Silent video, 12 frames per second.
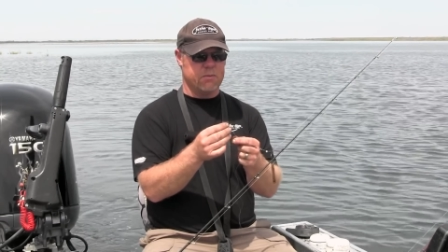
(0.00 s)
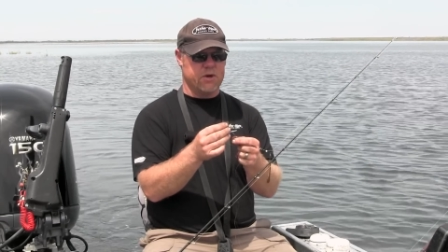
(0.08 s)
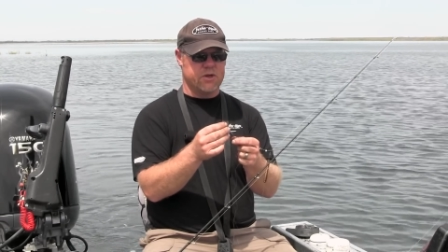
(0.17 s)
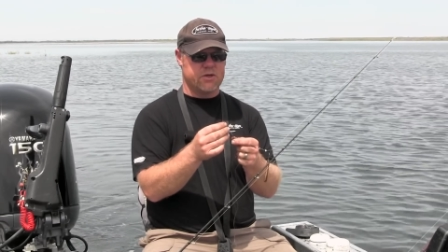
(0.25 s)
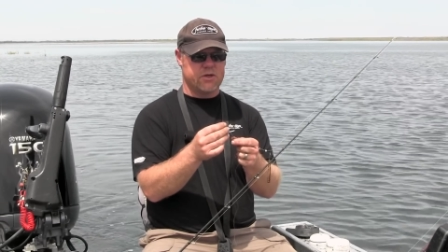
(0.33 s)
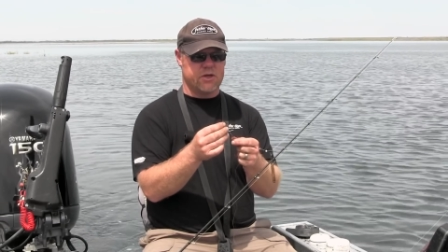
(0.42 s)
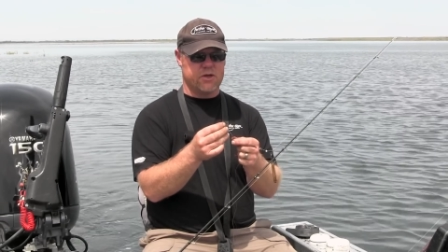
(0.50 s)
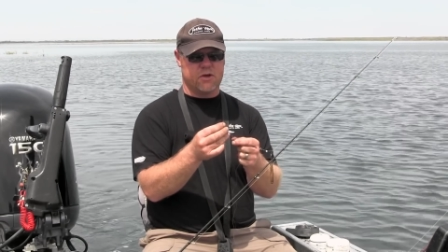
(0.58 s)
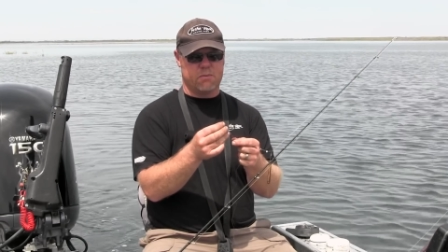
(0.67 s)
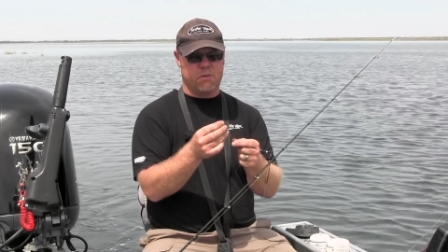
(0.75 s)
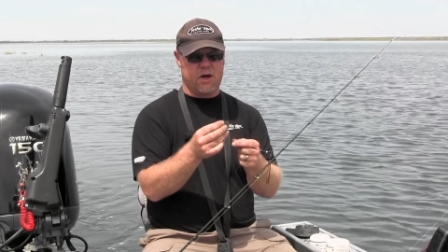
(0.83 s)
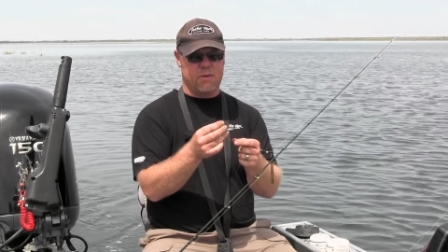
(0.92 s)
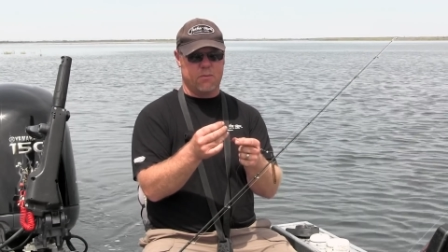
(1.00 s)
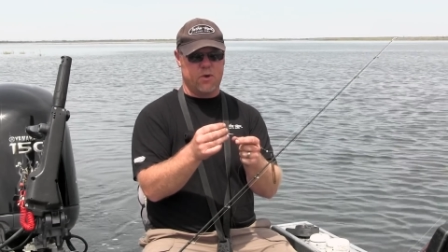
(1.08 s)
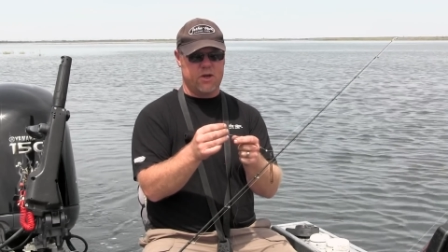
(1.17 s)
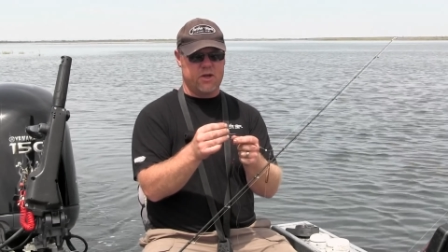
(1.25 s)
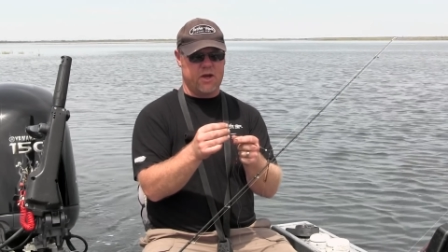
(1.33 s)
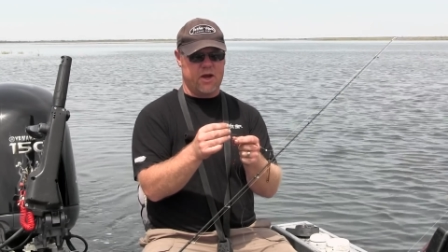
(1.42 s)
But uh, you can buy them
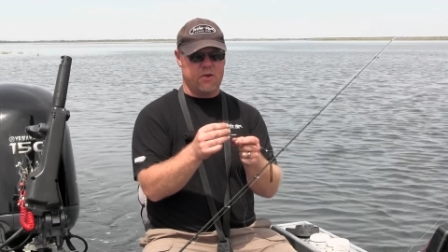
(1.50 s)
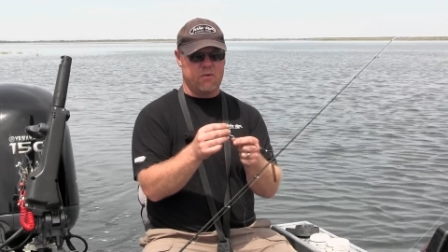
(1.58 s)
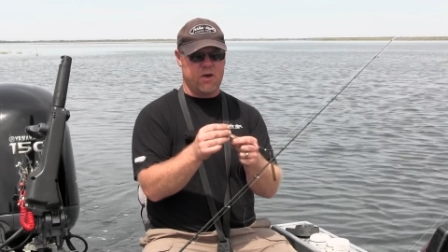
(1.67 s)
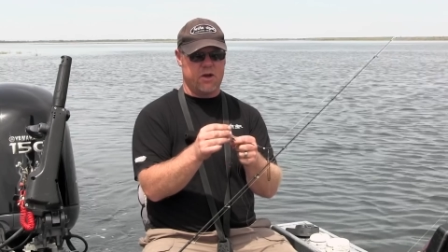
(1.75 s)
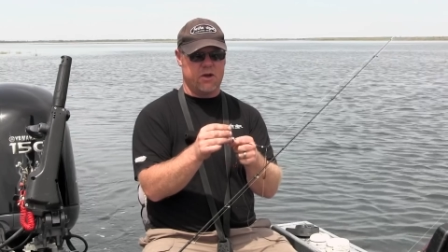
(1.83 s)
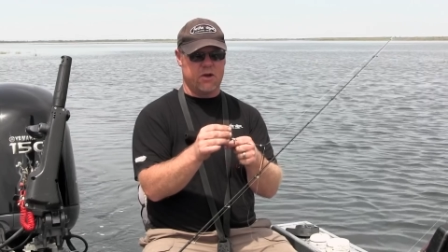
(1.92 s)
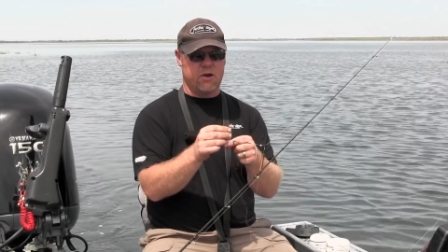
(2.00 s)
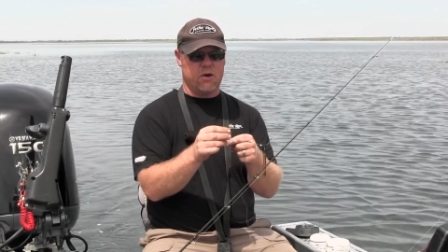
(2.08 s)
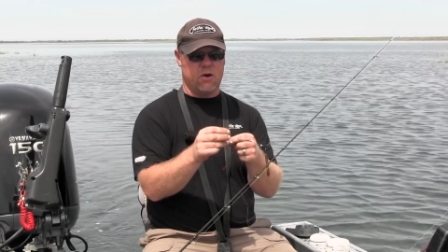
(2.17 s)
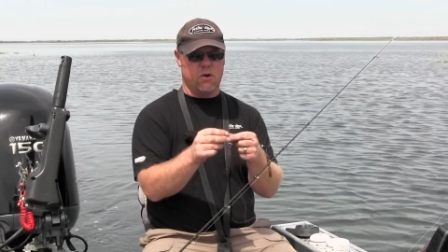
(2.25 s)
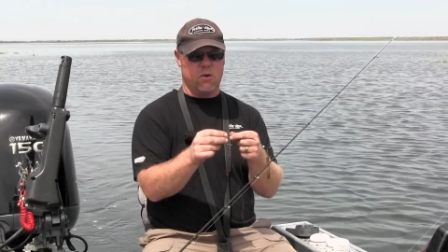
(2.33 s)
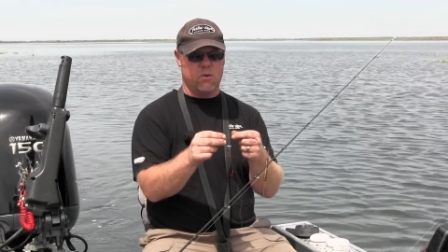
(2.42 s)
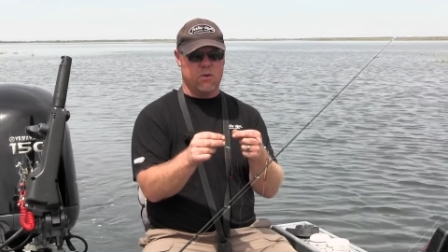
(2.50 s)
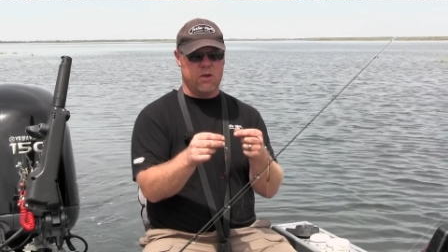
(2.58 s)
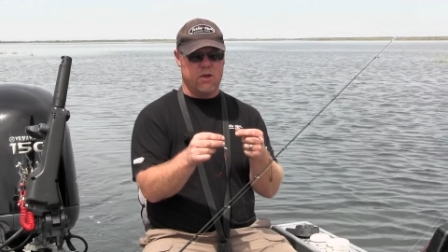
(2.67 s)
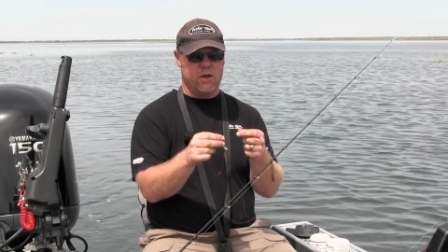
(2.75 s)
pre-tied and ready to go.